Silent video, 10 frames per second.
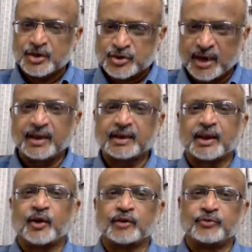China
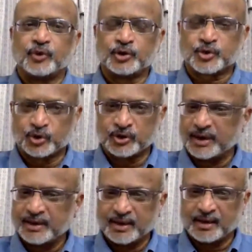cannot afford to throw the
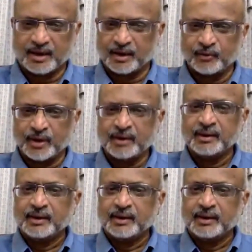India card away.